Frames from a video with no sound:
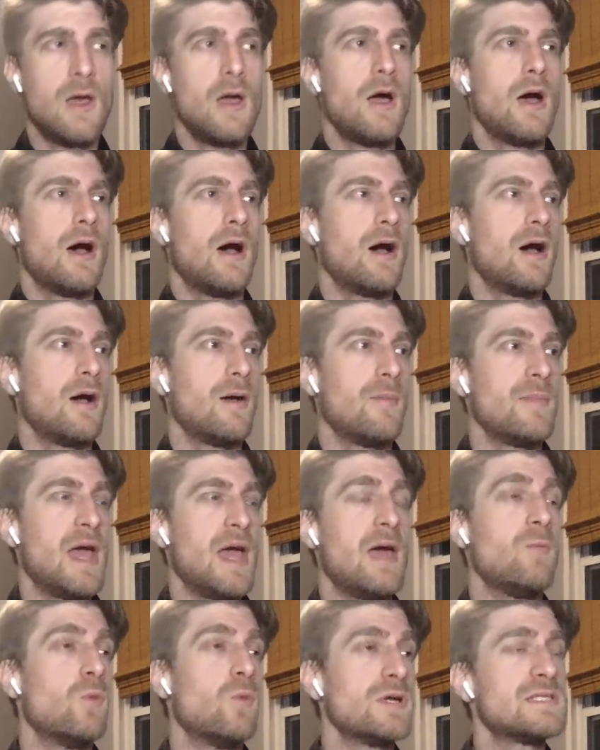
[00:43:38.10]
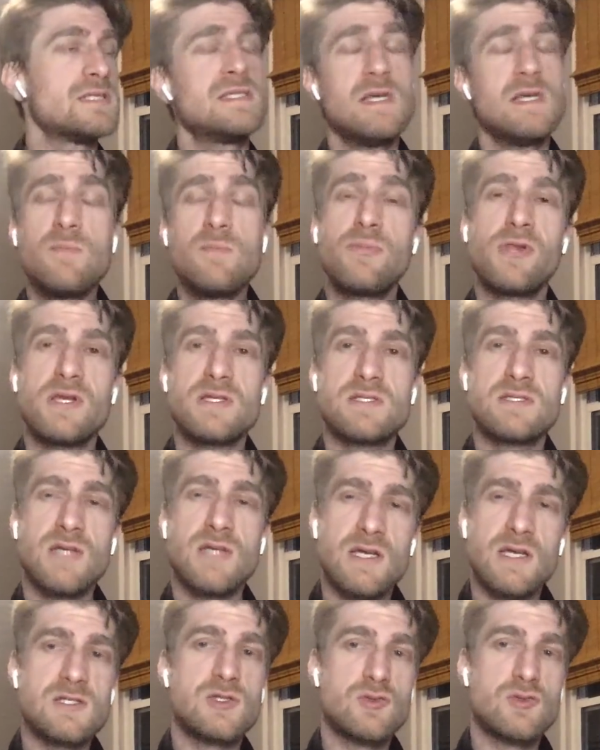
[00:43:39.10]
And what Steem Plus
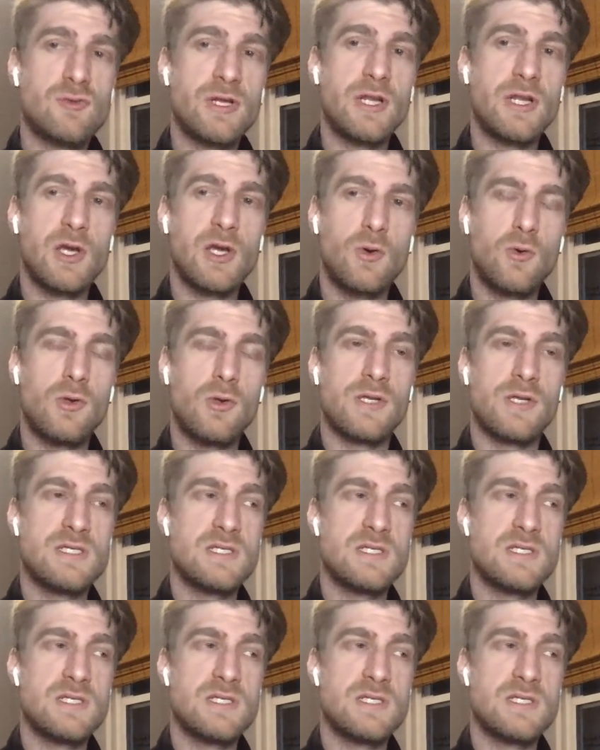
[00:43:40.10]
does, it's really cool,